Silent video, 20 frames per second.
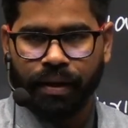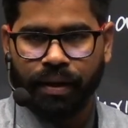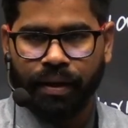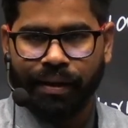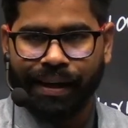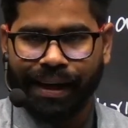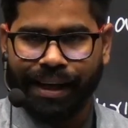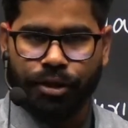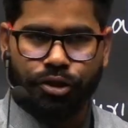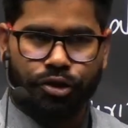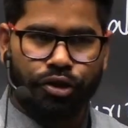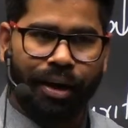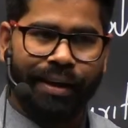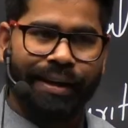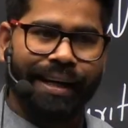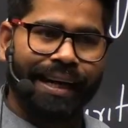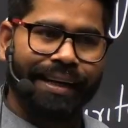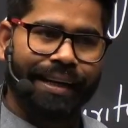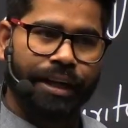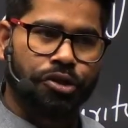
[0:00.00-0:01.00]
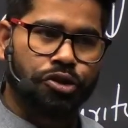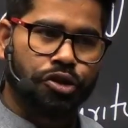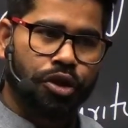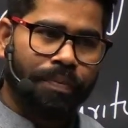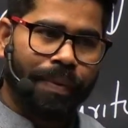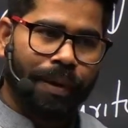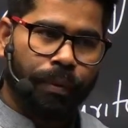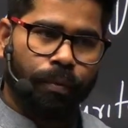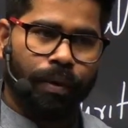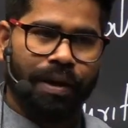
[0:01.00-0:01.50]
It's not that it should
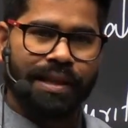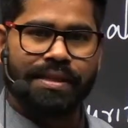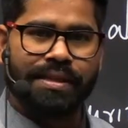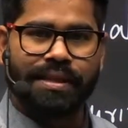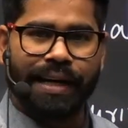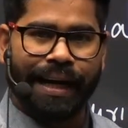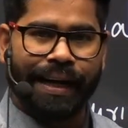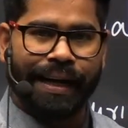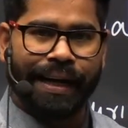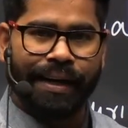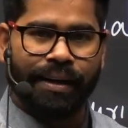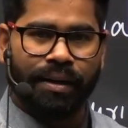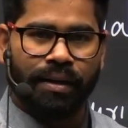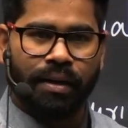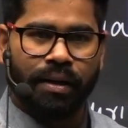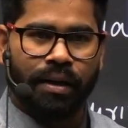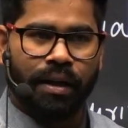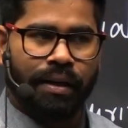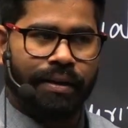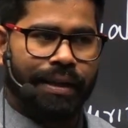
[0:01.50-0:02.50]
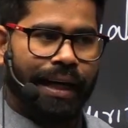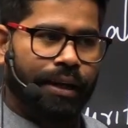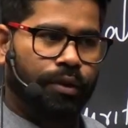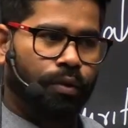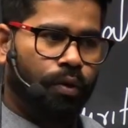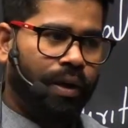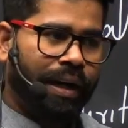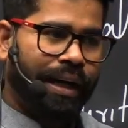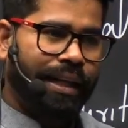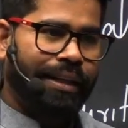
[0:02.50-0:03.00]
be one sided, that
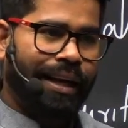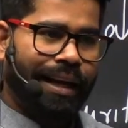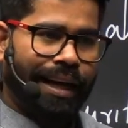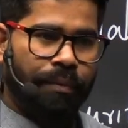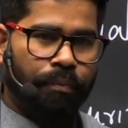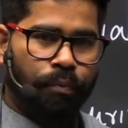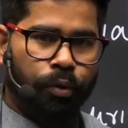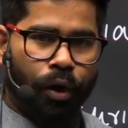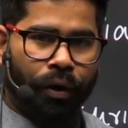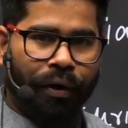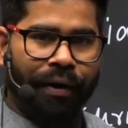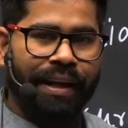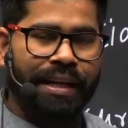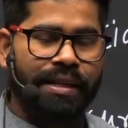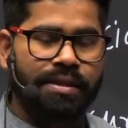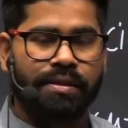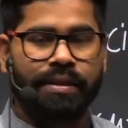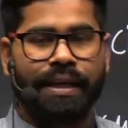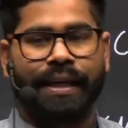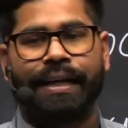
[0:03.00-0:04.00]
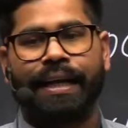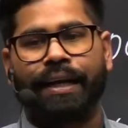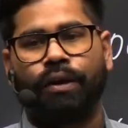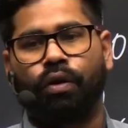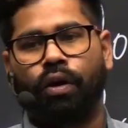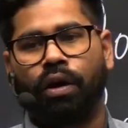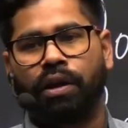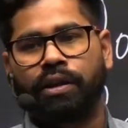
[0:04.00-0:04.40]
only the employer is getting all the